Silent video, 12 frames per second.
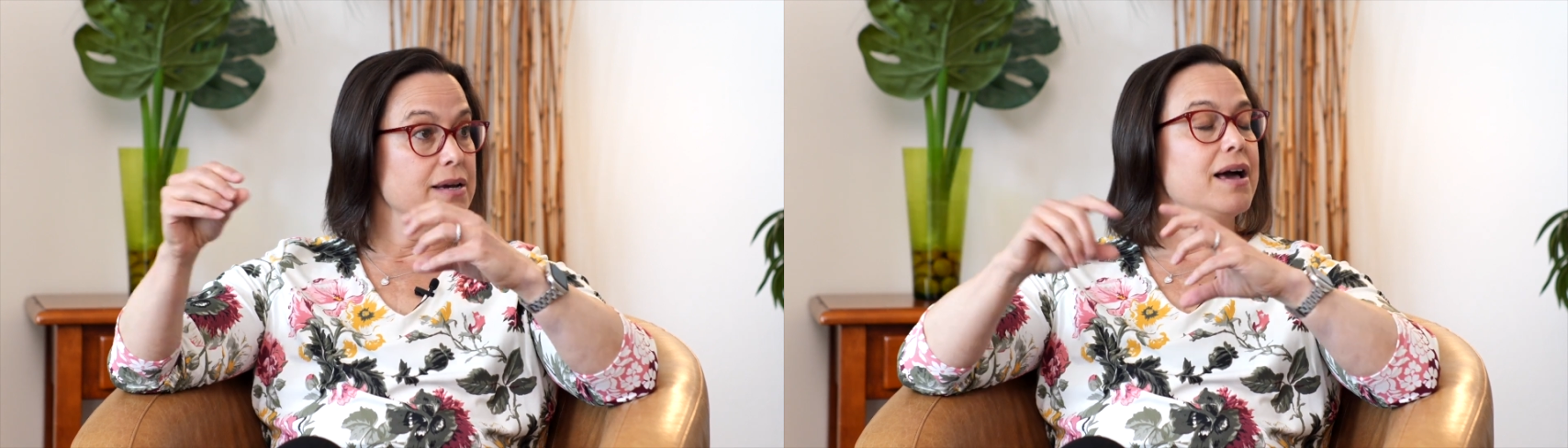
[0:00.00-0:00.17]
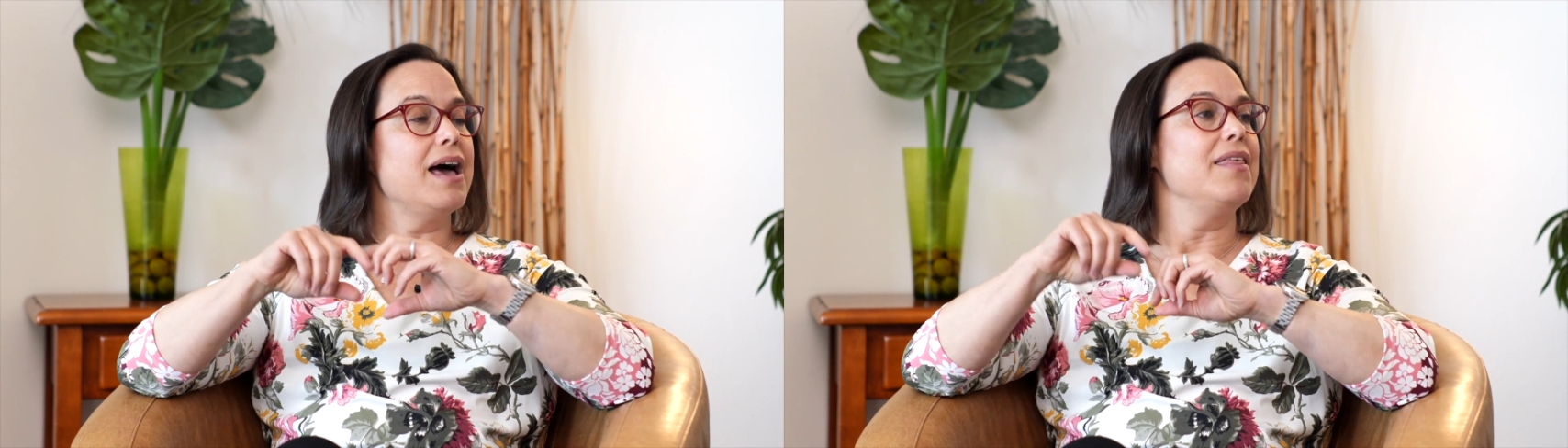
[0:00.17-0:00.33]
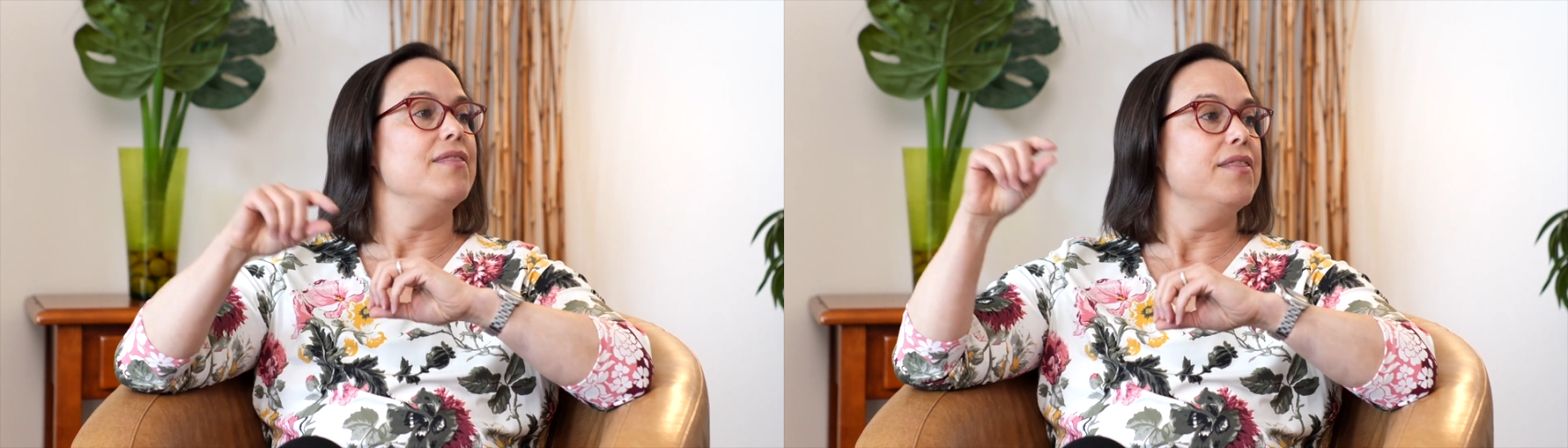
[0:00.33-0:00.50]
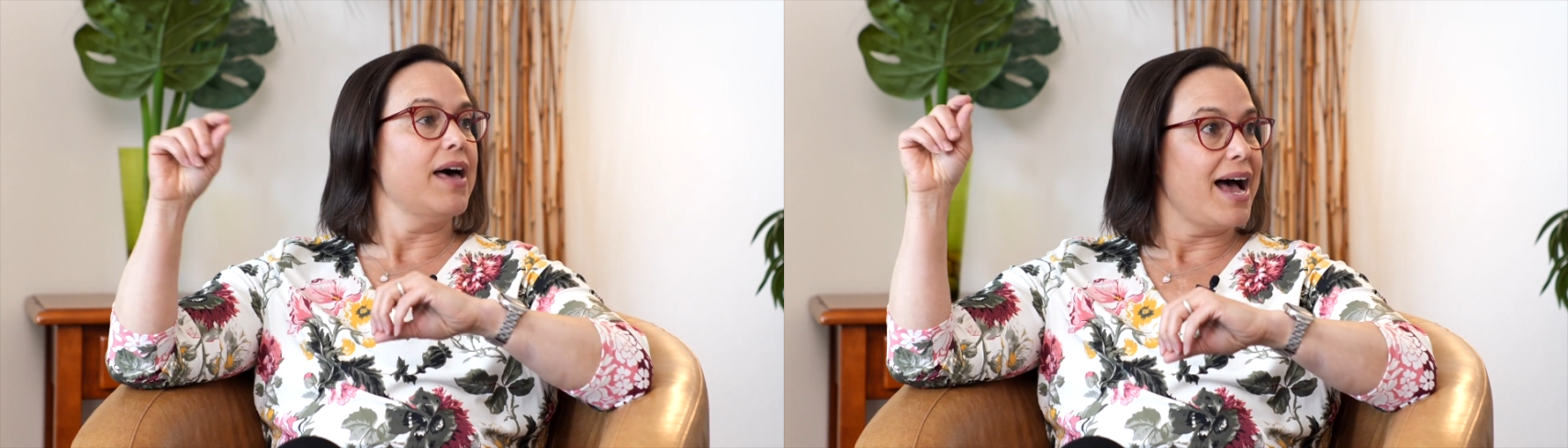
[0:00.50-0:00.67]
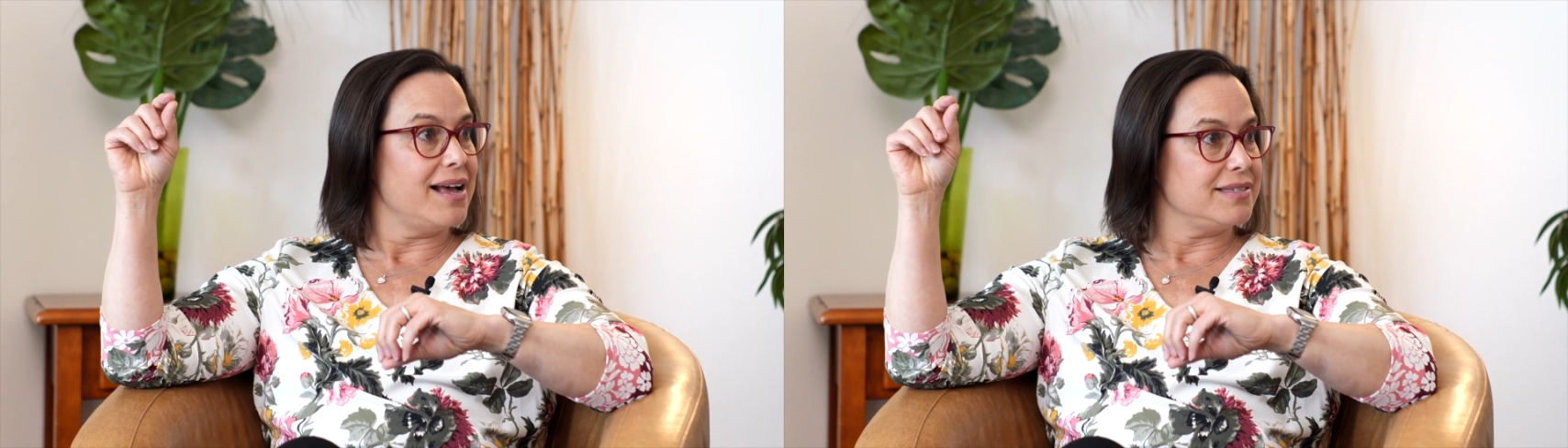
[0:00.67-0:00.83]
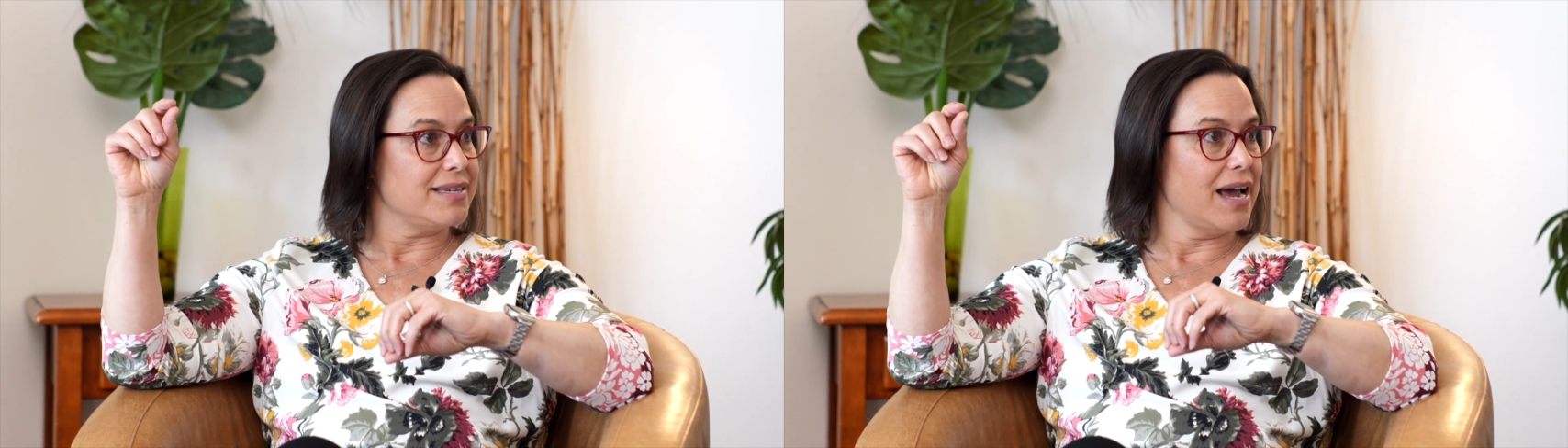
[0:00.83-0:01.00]
And
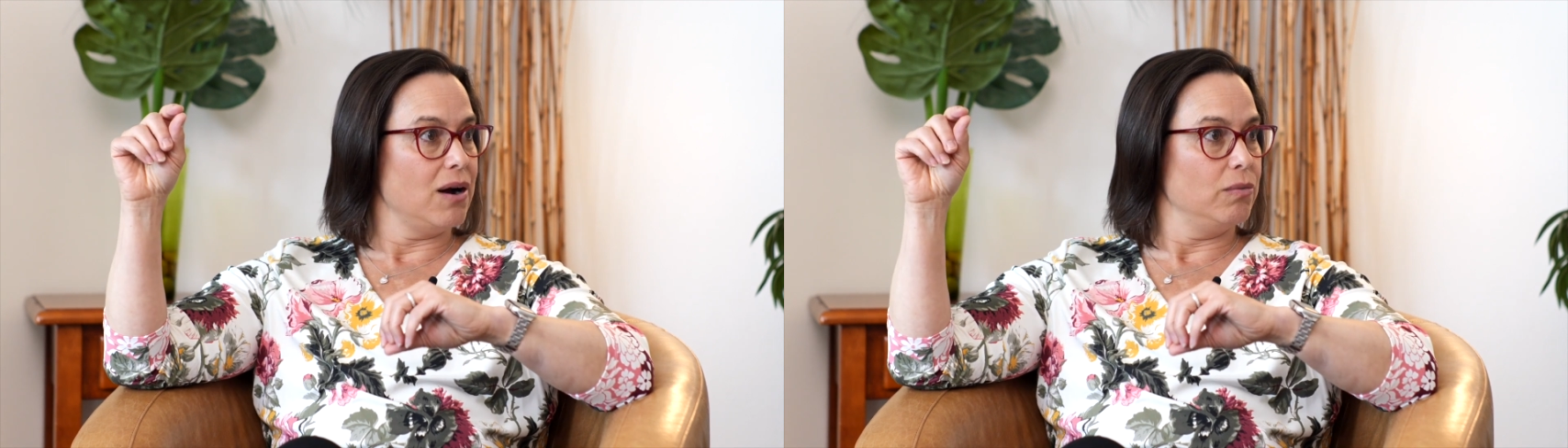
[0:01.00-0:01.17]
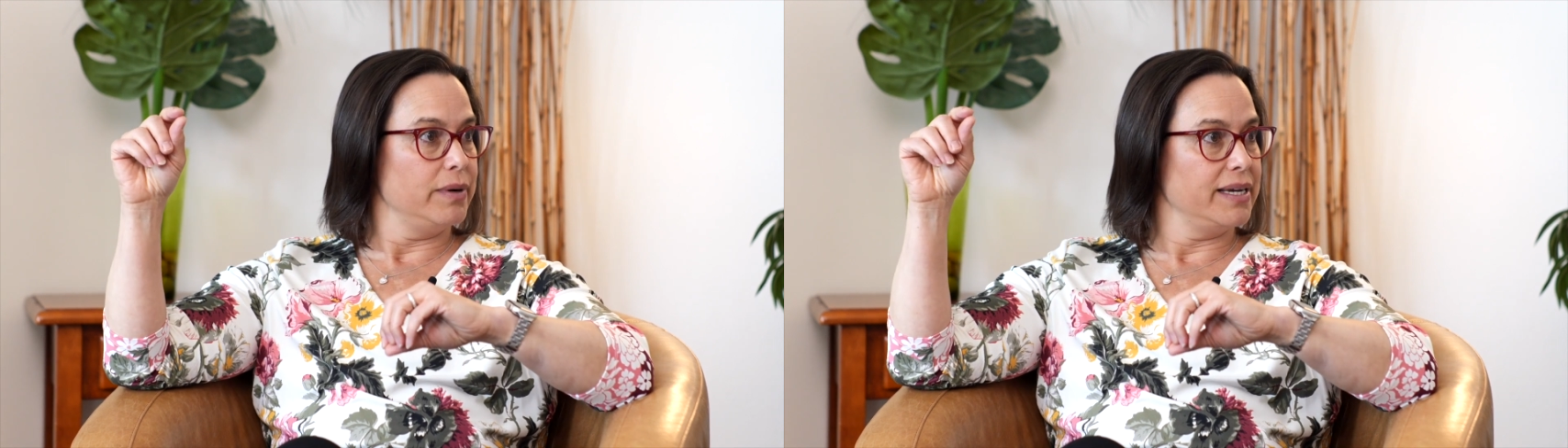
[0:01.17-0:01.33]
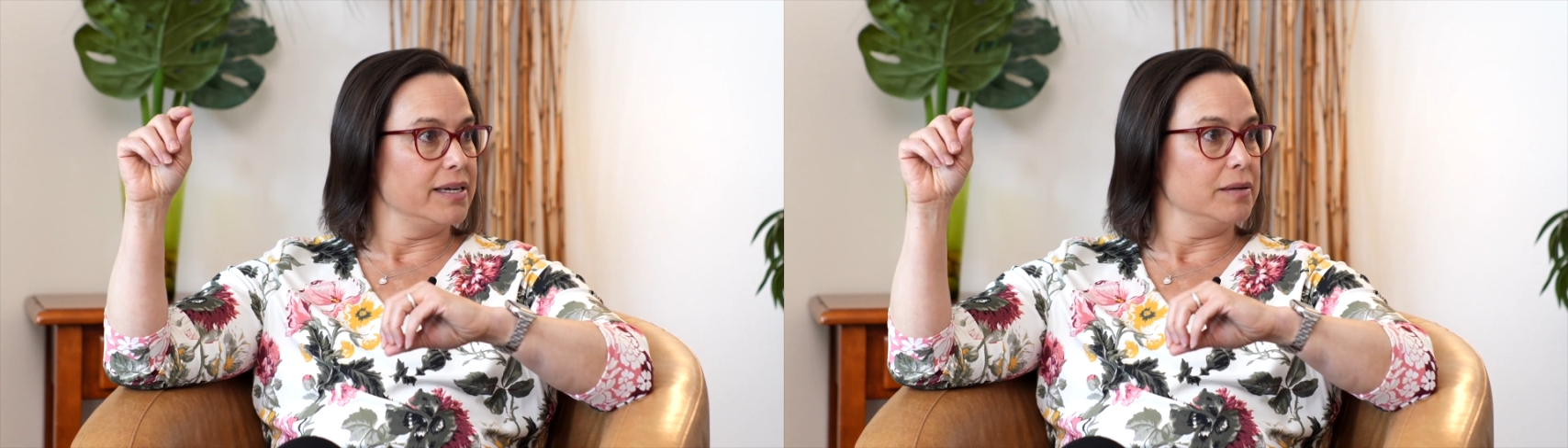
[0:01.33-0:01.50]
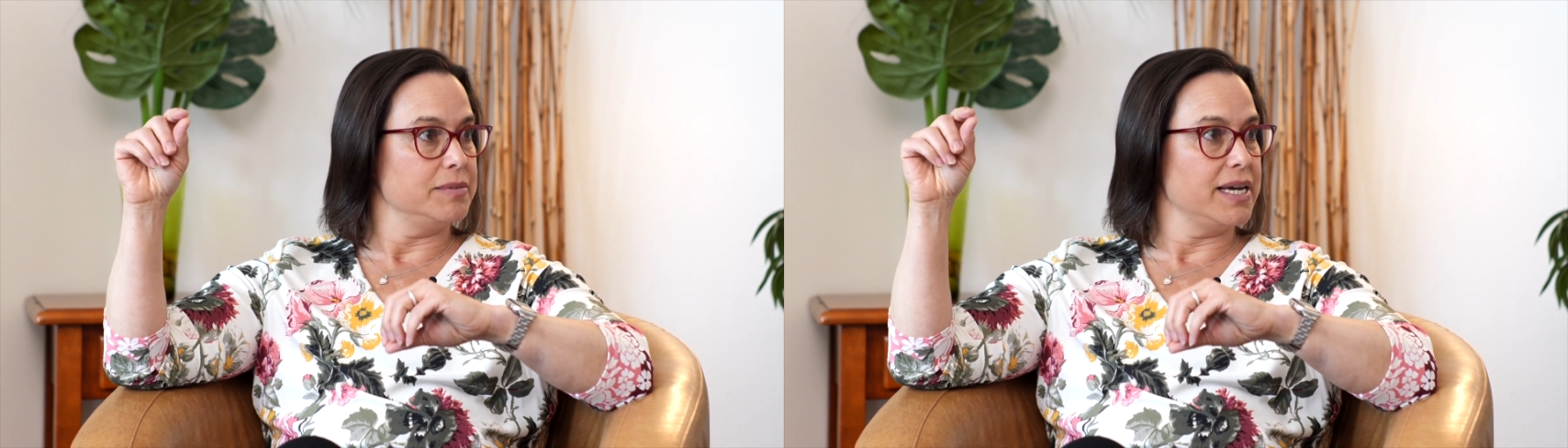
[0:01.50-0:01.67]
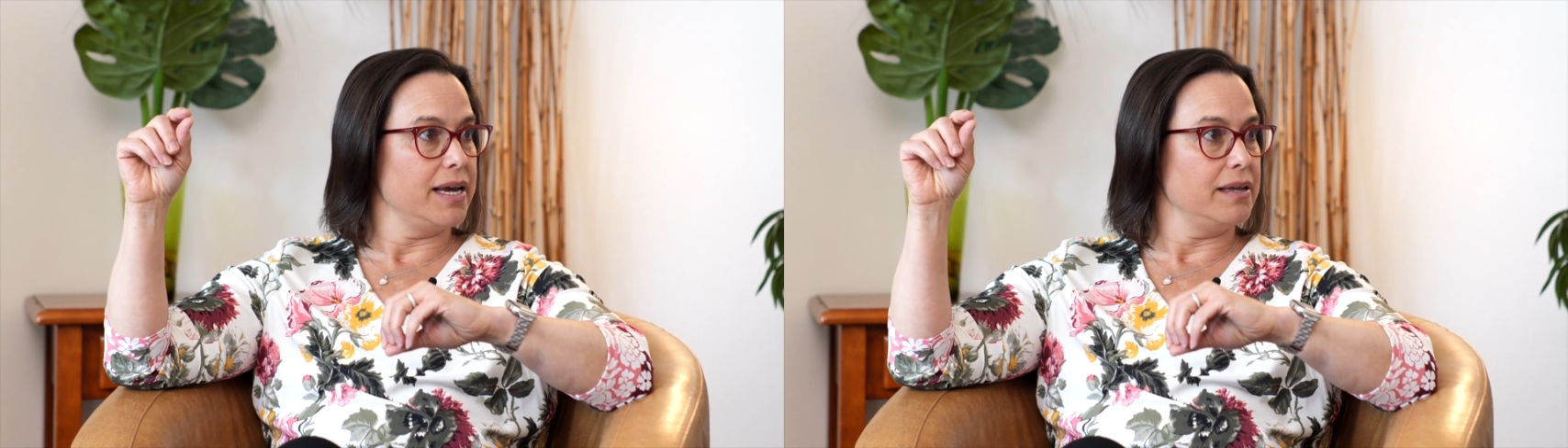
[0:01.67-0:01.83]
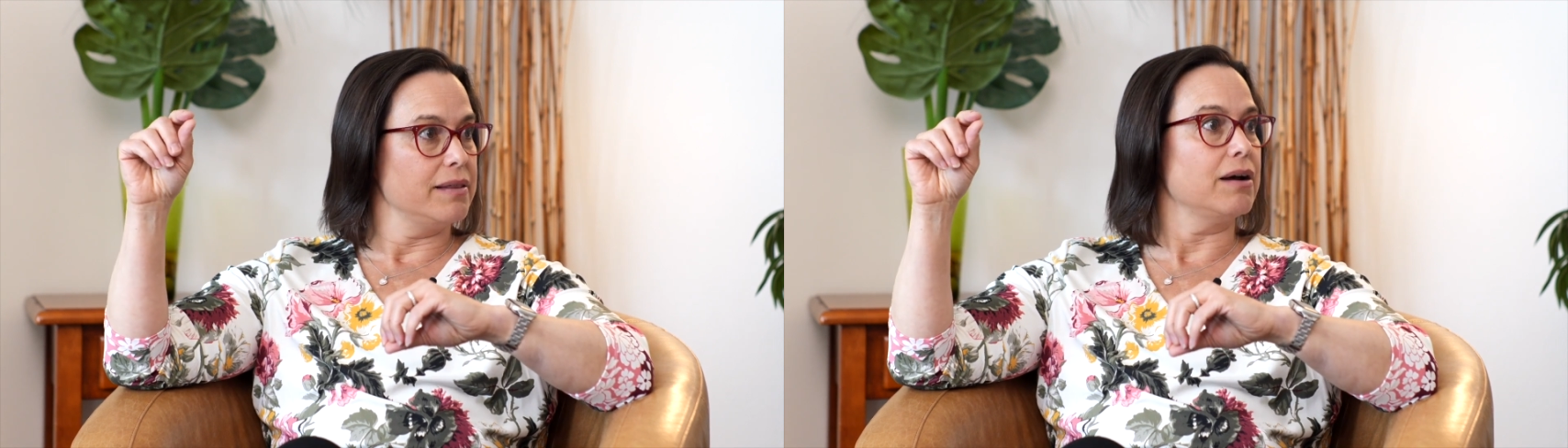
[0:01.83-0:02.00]
that's how we can obtain that